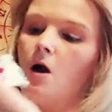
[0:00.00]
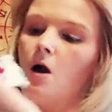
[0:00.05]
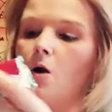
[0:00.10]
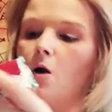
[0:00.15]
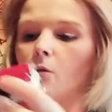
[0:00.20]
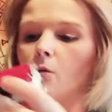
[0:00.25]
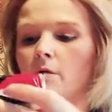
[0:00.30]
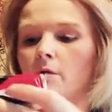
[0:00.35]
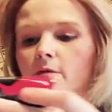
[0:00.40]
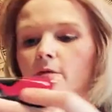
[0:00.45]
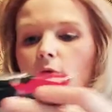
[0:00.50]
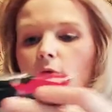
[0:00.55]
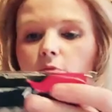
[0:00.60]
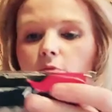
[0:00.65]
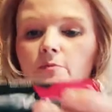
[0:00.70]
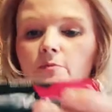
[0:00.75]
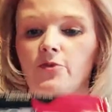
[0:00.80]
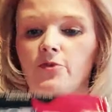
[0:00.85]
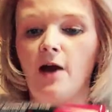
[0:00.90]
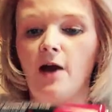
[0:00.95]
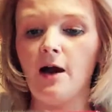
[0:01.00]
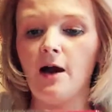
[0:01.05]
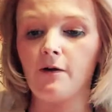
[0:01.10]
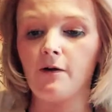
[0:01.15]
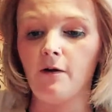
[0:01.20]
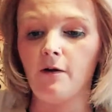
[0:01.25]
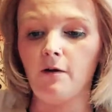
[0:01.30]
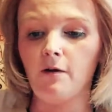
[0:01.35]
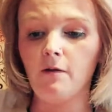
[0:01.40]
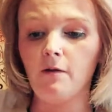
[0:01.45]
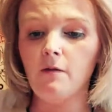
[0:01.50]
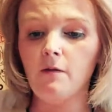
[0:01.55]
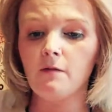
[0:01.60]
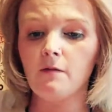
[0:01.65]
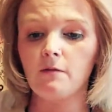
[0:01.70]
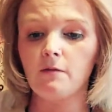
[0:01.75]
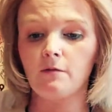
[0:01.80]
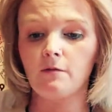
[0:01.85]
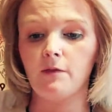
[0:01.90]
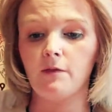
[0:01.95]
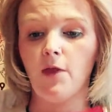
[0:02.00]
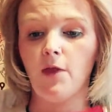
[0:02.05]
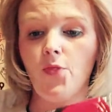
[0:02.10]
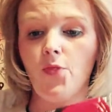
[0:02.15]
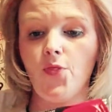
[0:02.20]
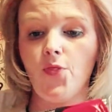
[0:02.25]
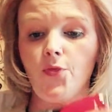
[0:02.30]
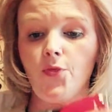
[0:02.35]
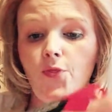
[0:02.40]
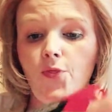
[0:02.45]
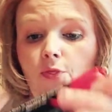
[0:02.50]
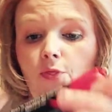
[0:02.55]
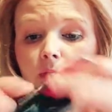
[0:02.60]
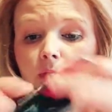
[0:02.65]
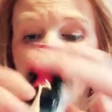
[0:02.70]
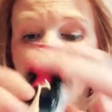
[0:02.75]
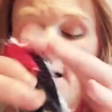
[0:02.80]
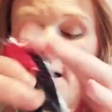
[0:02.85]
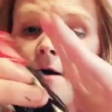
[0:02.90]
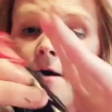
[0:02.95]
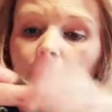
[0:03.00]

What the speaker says: We've got some charcoal discs here,